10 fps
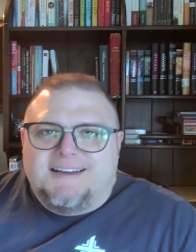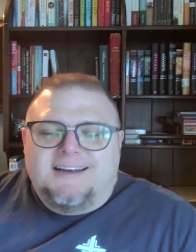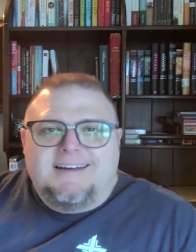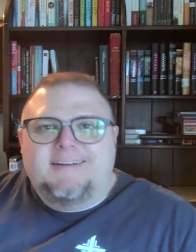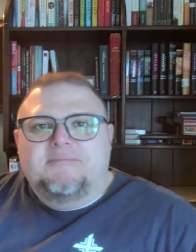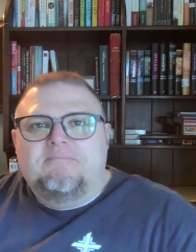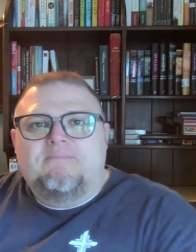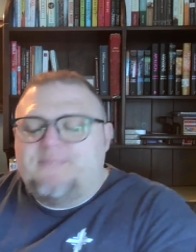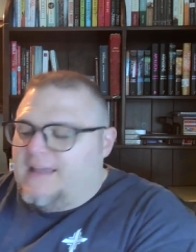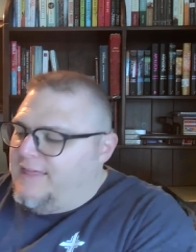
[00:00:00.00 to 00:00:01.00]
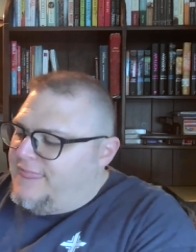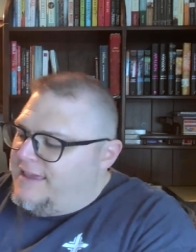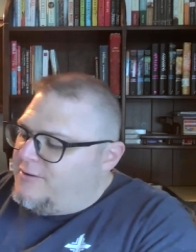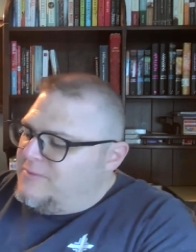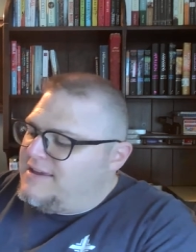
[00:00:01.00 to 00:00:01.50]
Um, I
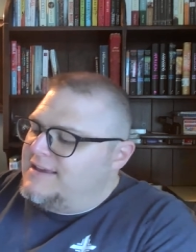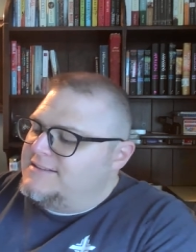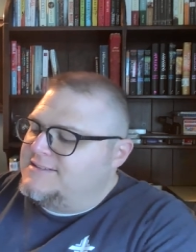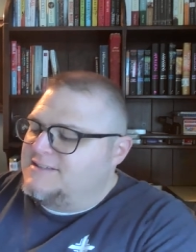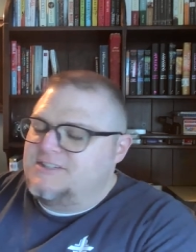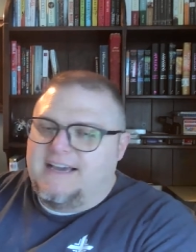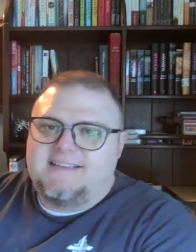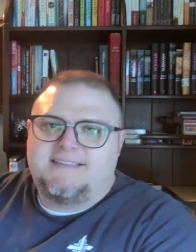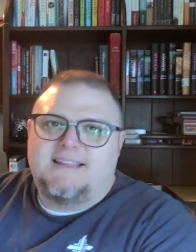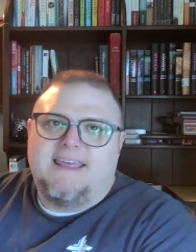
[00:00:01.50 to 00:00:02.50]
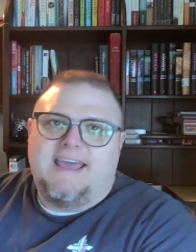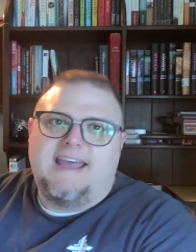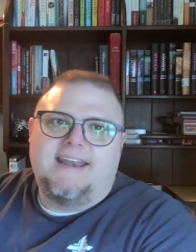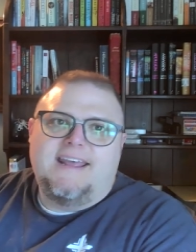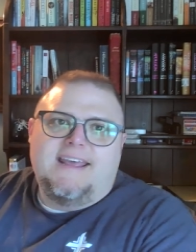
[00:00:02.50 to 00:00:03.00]
think we can suggest
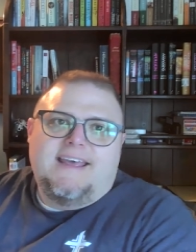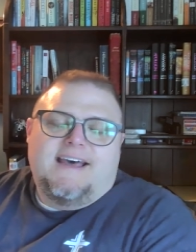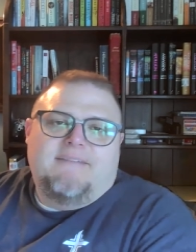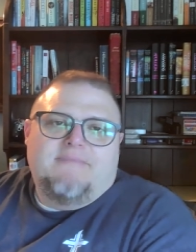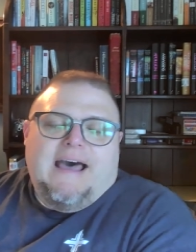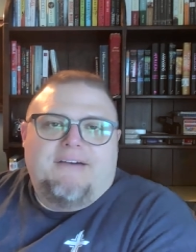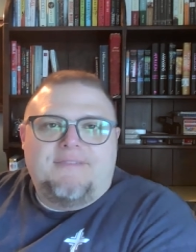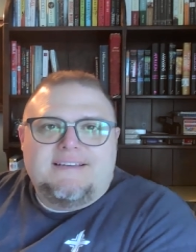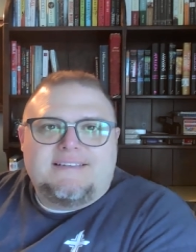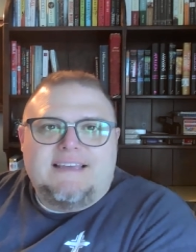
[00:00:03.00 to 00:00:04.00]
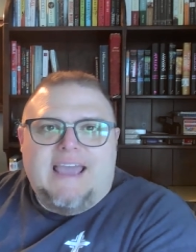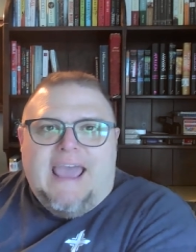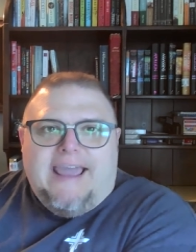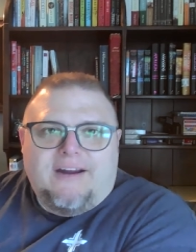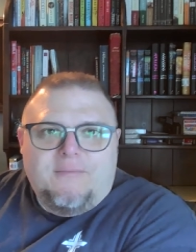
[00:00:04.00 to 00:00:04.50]
that um, obviously
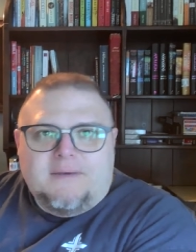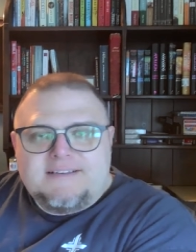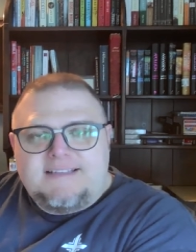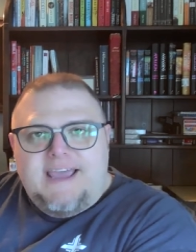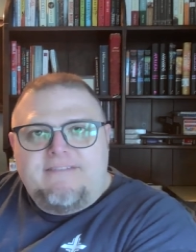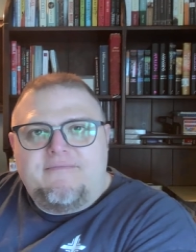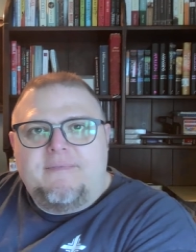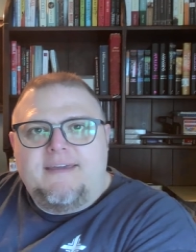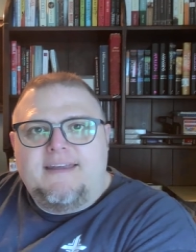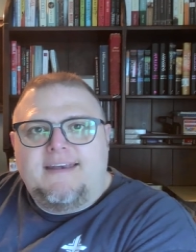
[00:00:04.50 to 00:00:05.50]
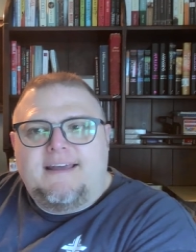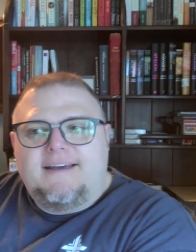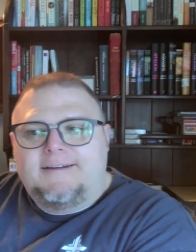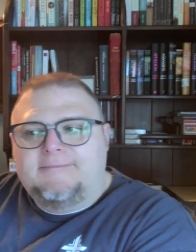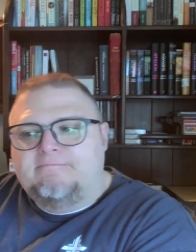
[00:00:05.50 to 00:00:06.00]
Agur must have been
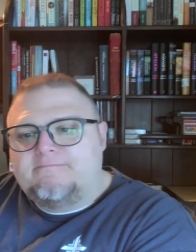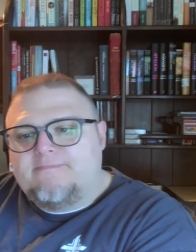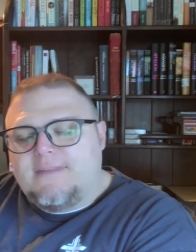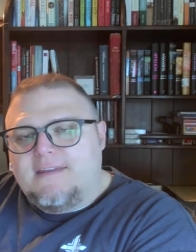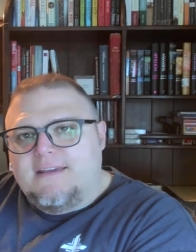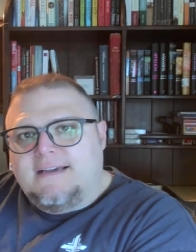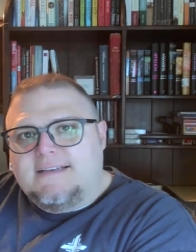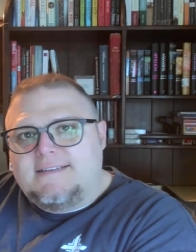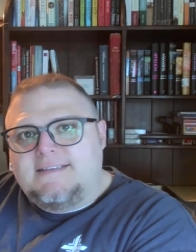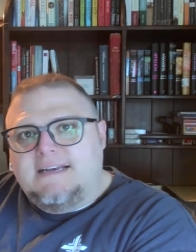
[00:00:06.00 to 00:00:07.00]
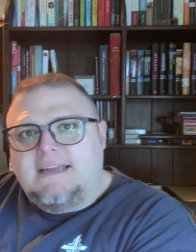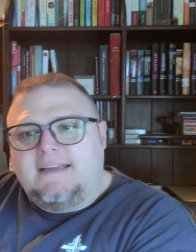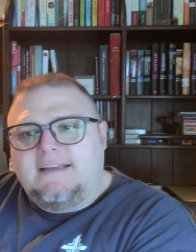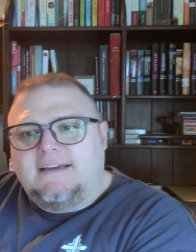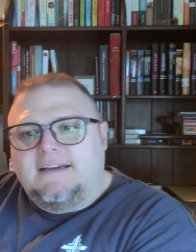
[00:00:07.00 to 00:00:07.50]
um, uh,
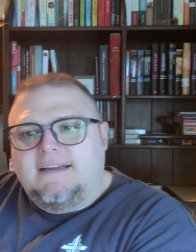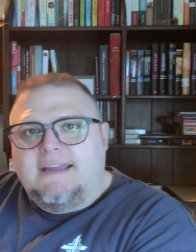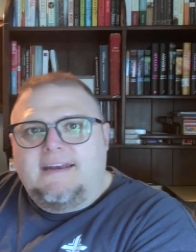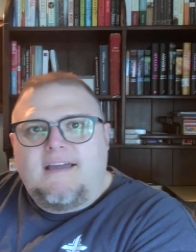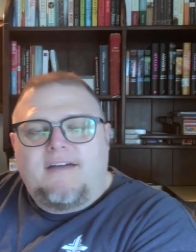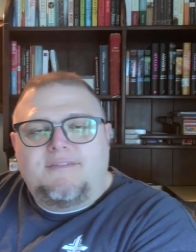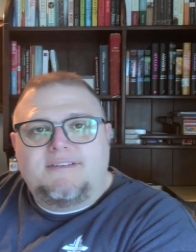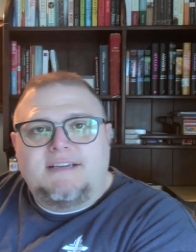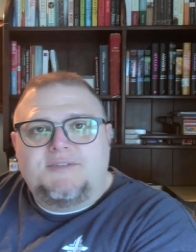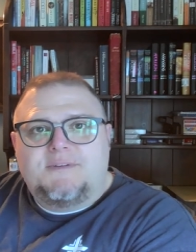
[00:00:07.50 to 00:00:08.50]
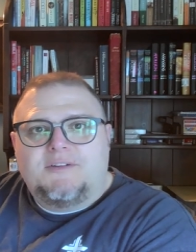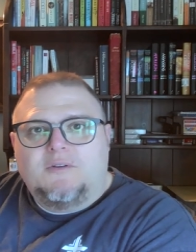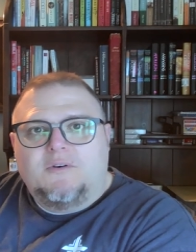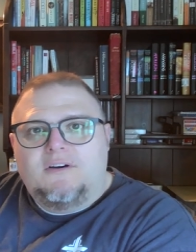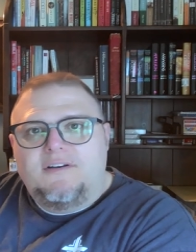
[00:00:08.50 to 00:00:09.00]
sitting uh, in conversation with the
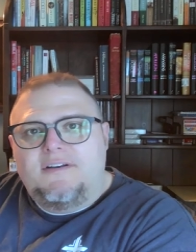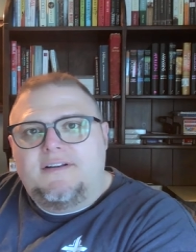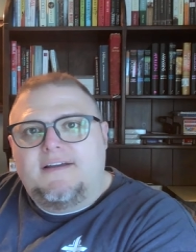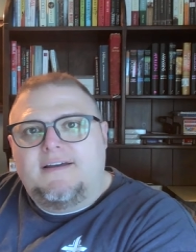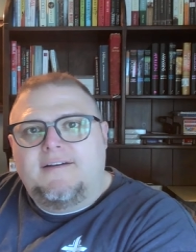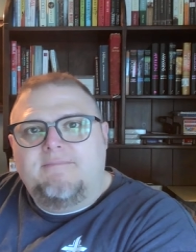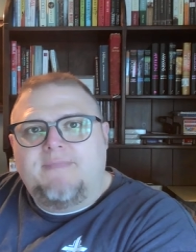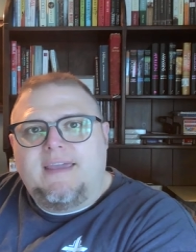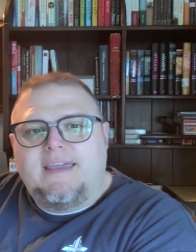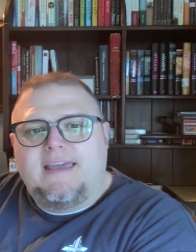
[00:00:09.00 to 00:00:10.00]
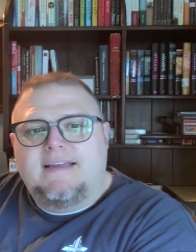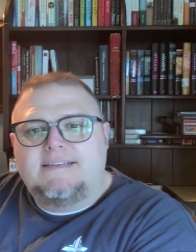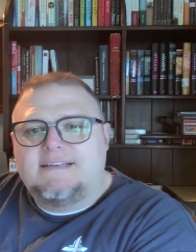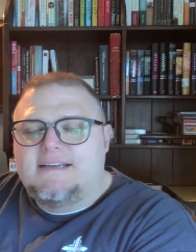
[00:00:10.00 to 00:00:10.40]
Lord um, and